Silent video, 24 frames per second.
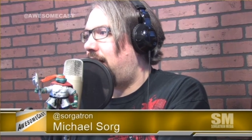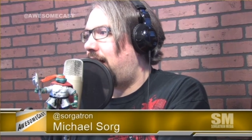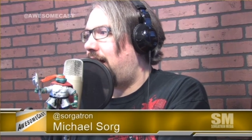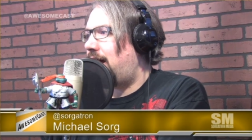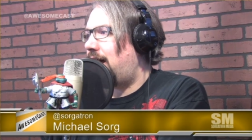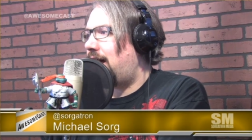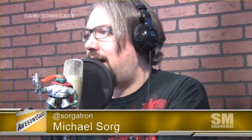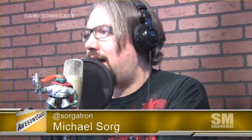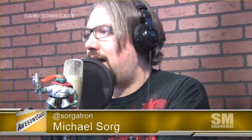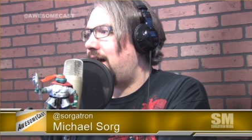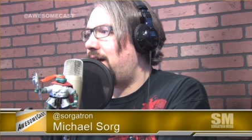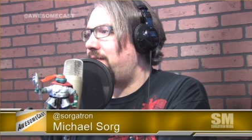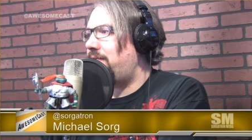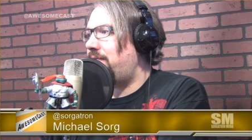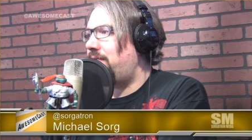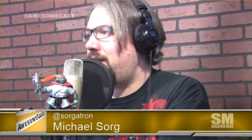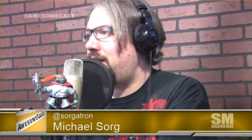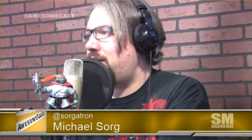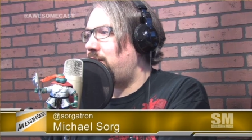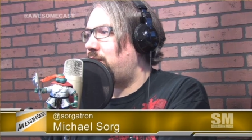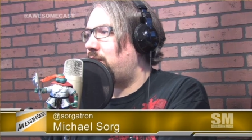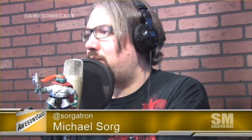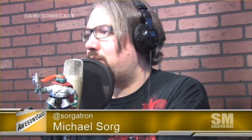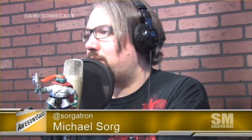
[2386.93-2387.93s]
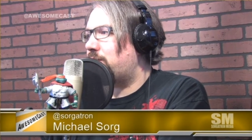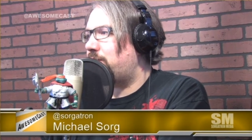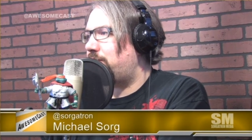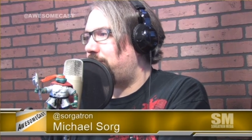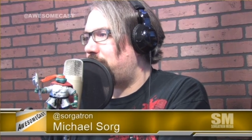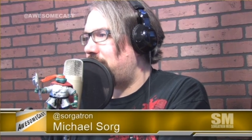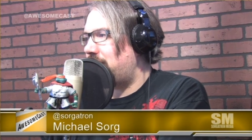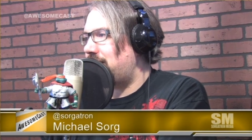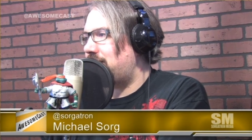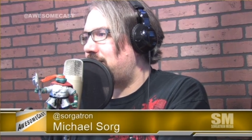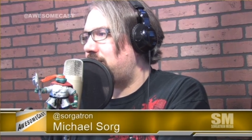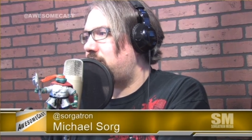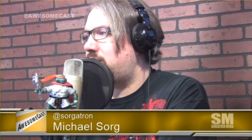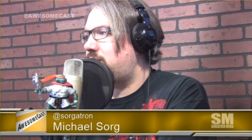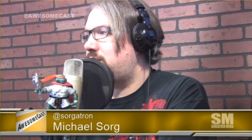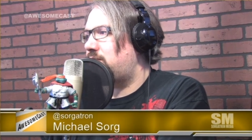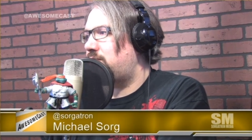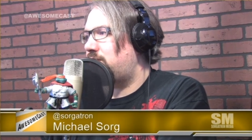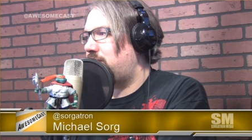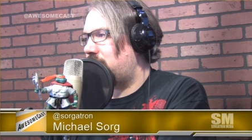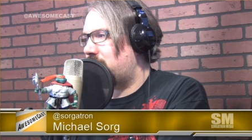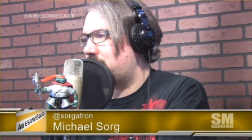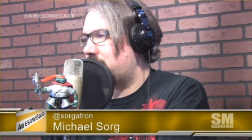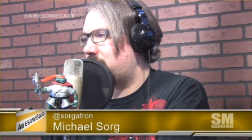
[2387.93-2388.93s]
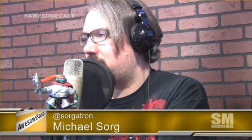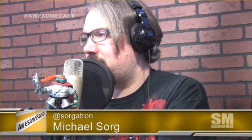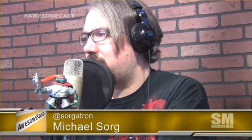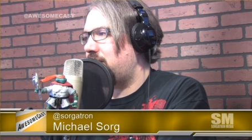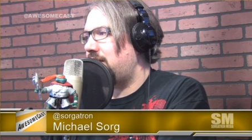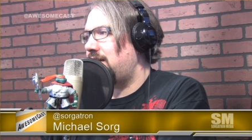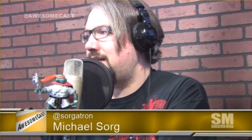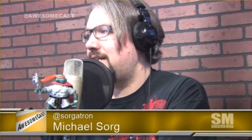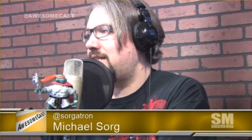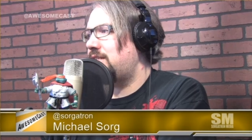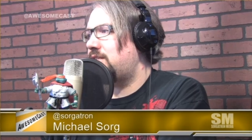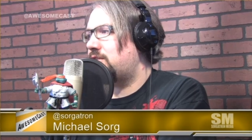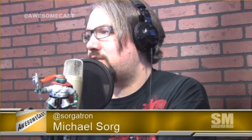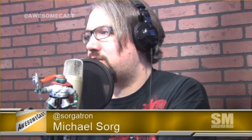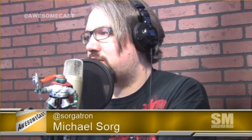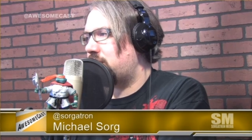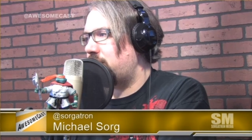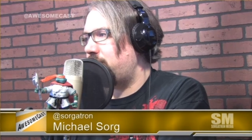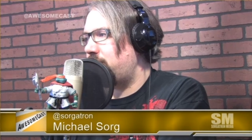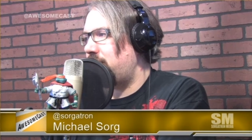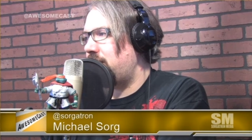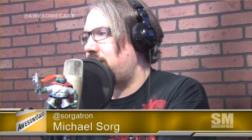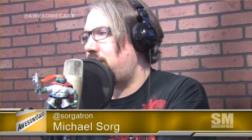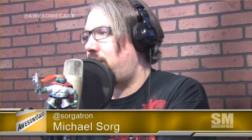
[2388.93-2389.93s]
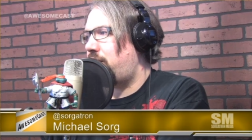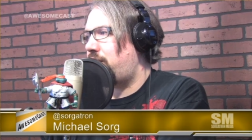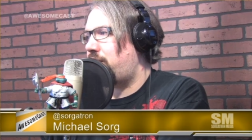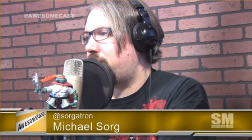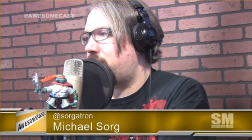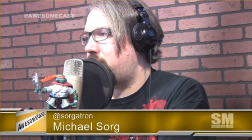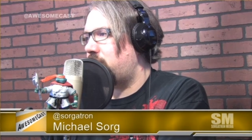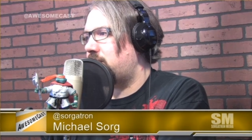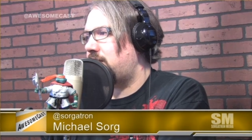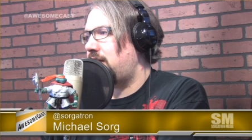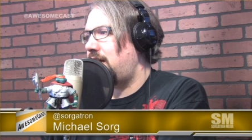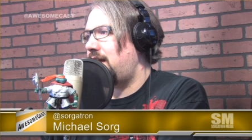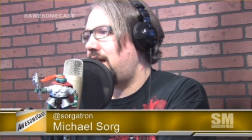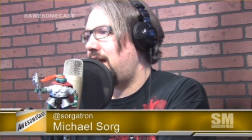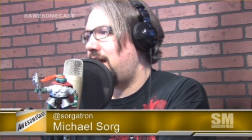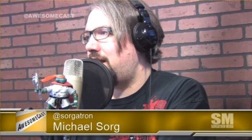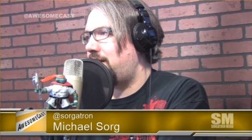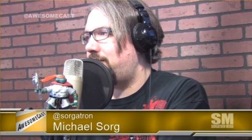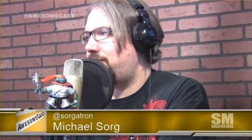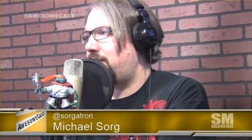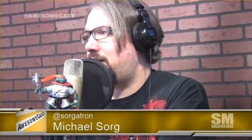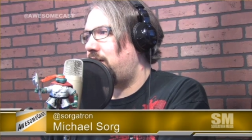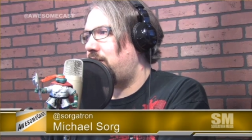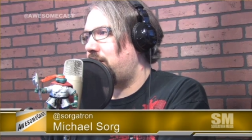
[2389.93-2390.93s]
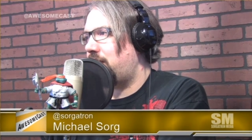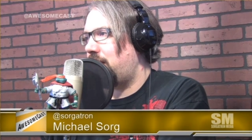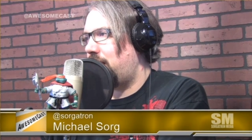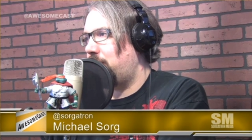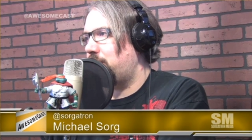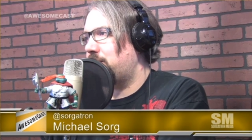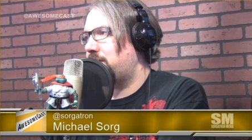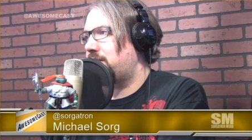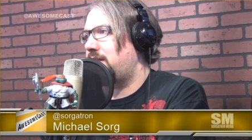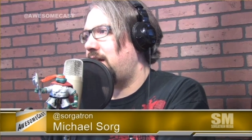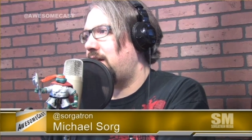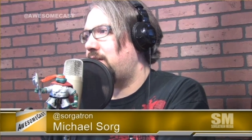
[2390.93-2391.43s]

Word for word: Uh, they will replace Twitter in streaming the Thursday N F L games.